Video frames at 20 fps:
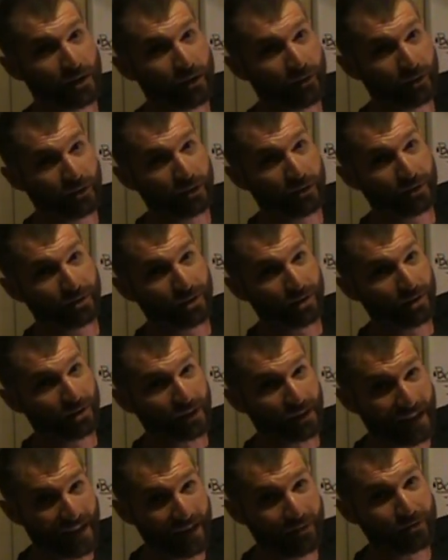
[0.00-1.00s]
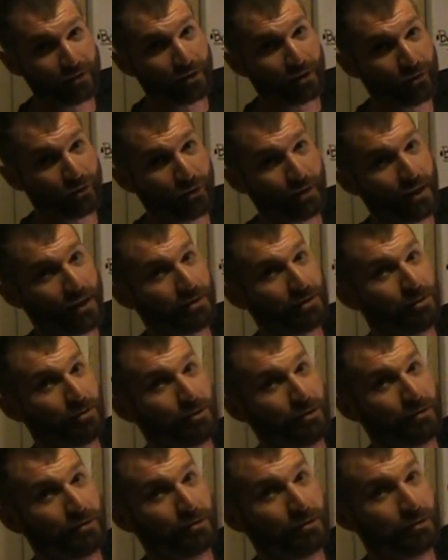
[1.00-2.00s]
everything to the left of your decimal.